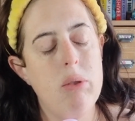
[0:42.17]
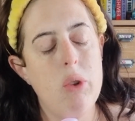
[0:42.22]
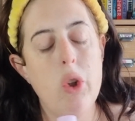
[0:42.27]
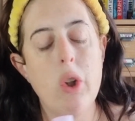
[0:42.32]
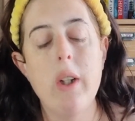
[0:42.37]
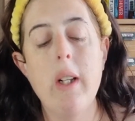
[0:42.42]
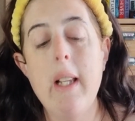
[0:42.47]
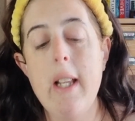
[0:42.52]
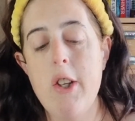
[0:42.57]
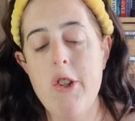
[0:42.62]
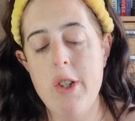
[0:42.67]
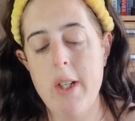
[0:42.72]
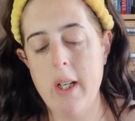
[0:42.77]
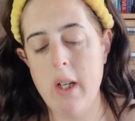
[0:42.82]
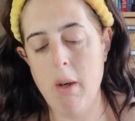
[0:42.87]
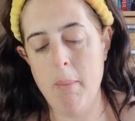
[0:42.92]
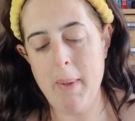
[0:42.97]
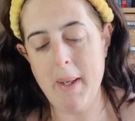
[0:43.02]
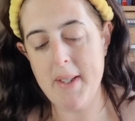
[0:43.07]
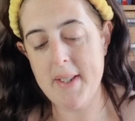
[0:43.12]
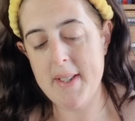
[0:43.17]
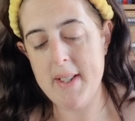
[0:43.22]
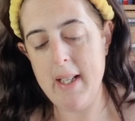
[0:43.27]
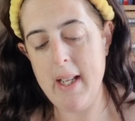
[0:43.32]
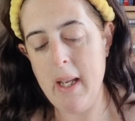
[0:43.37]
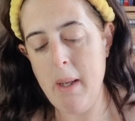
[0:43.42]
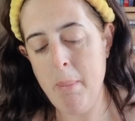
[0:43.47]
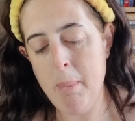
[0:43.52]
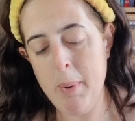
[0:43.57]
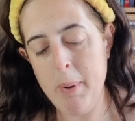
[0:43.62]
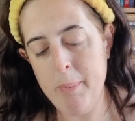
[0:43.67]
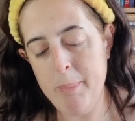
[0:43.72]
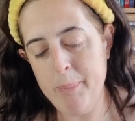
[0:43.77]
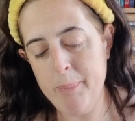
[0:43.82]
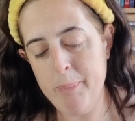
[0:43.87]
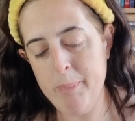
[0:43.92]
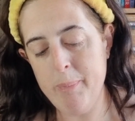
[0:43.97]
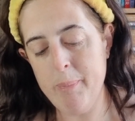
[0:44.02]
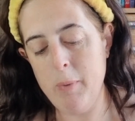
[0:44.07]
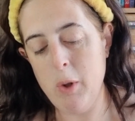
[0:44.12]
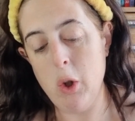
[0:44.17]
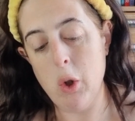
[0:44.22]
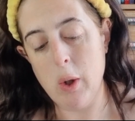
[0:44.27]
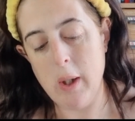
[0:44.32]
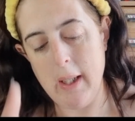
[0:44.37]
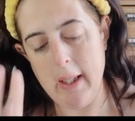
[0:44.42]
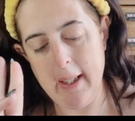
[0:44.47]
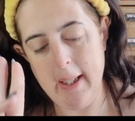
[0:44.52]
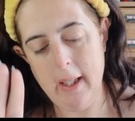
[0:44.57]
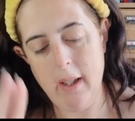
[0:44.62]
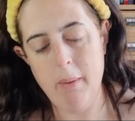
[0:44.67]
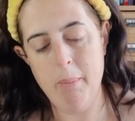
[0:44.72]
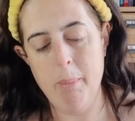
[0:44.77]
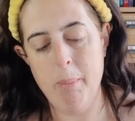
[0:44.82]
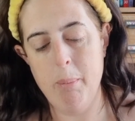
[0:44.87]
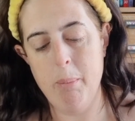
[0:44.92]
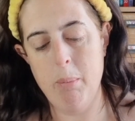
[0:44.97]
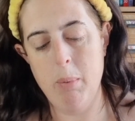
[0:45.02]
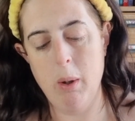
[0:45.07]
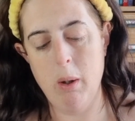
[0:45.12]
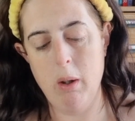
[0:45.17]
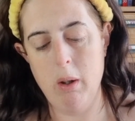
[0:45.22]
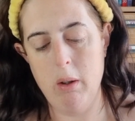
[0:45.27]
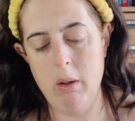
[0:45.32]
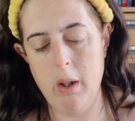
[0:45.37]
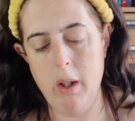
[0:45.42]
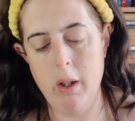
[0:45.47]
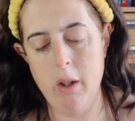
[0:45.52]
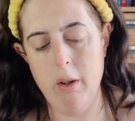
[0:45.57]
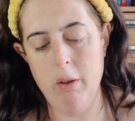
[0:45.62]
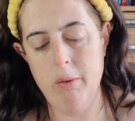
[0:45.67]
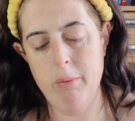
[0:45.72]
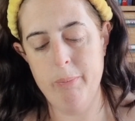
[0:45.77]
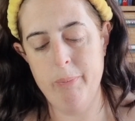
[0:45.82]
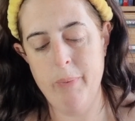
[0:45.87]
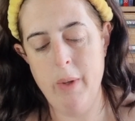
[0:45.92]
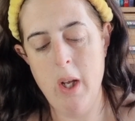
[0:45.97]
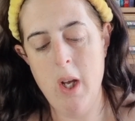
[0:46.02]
Luckily, she didn't go back to sleep. Luckily, but you know,